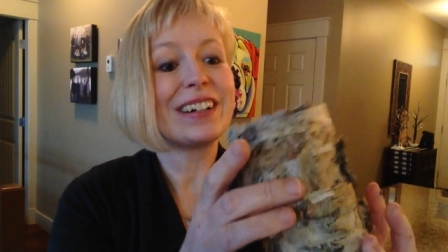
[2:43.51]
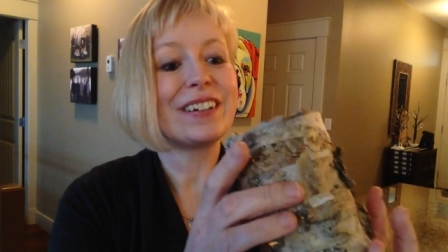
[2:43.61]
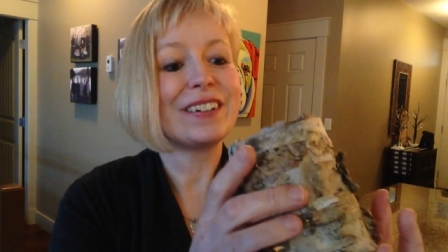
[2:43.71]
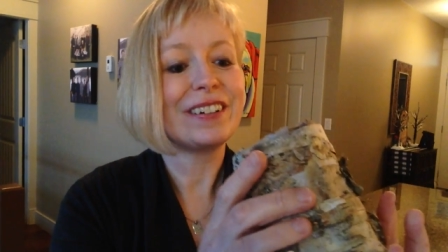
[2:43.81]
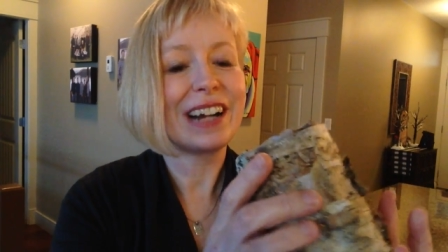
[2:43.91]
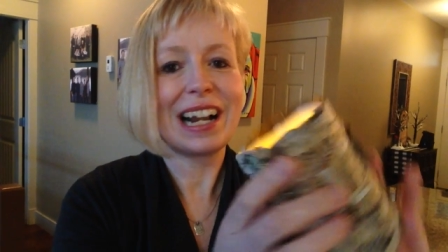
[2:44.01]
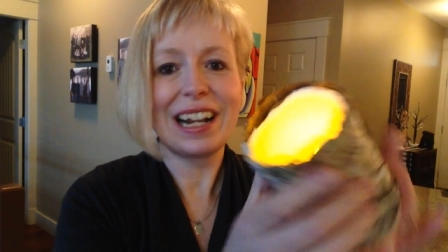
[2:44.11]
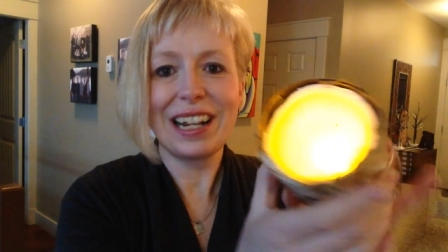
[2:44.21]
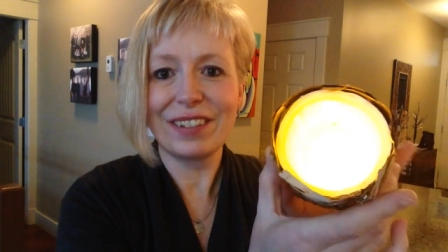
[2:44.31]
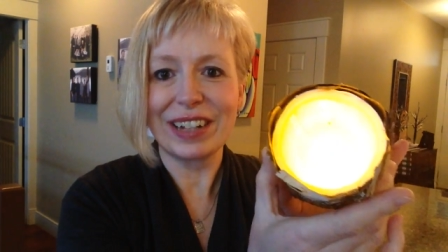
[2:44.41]
Oh, I
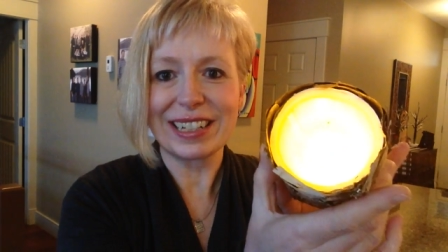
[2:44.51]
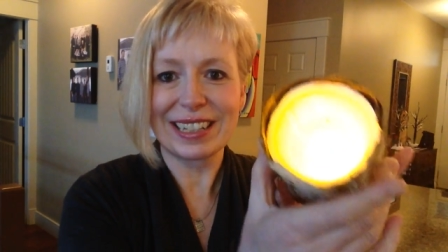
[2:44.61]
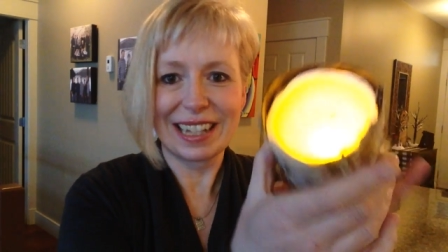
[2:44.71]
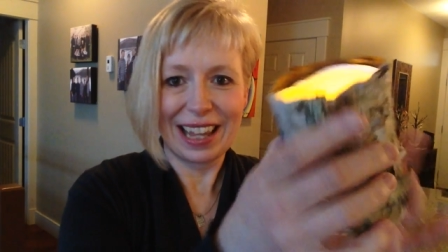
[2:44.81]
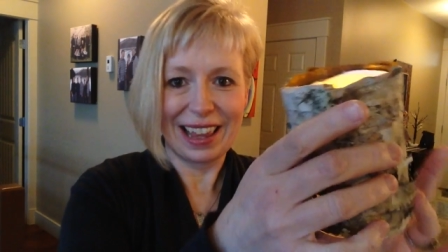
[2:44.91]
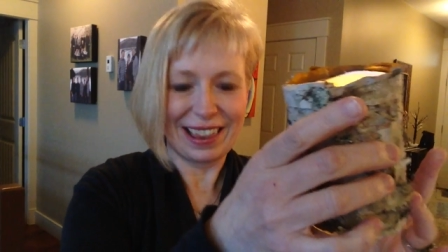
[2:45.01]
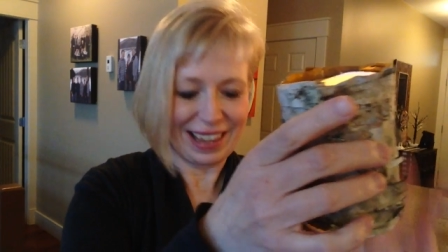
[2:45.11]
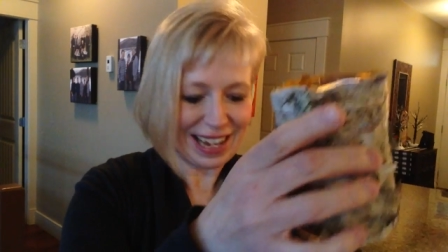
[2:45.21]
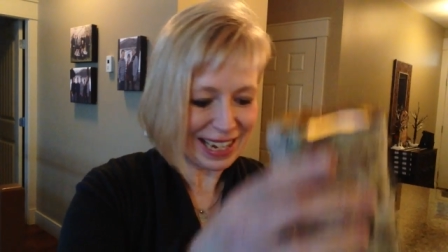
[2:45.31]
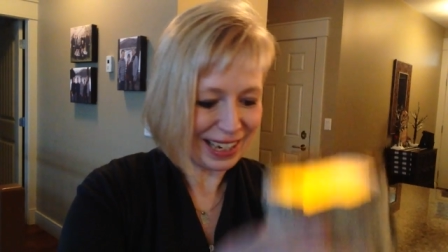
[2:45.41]
love it.
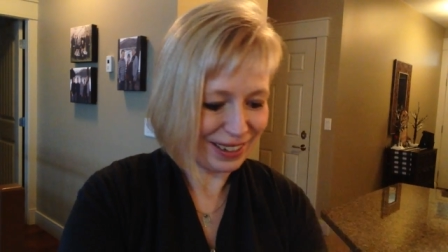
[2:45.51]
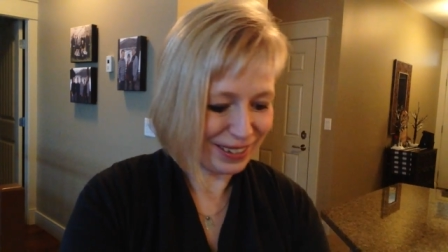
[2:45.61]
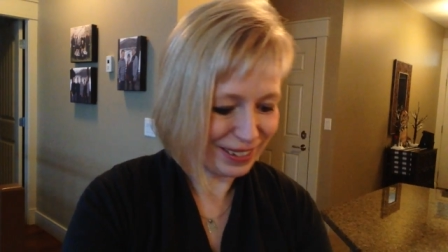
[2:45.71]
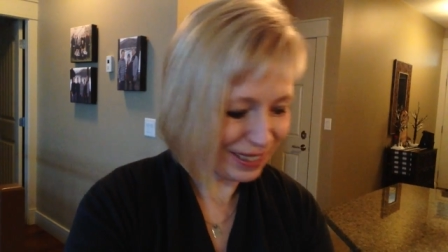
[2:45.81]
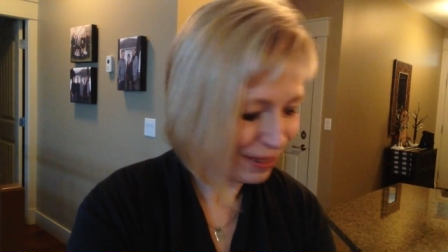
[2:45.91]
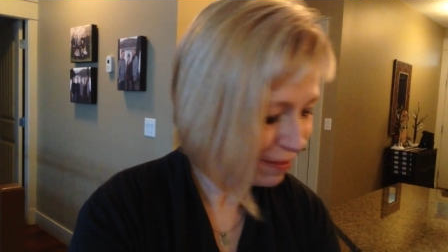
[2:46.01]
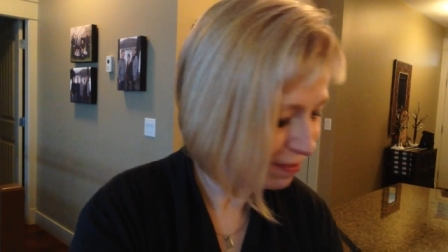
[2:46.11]
Thank you.